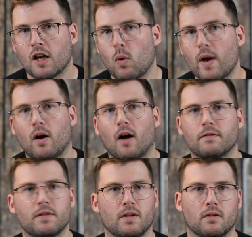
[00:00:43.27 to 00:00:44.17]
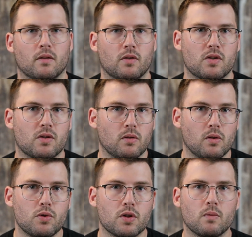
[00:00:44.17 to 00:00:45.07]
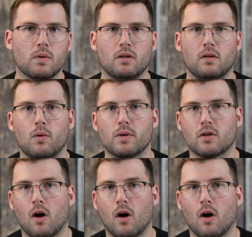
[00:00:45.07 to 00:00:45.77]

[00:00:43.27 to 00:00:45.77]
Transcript: Quite often, the solution with the lowest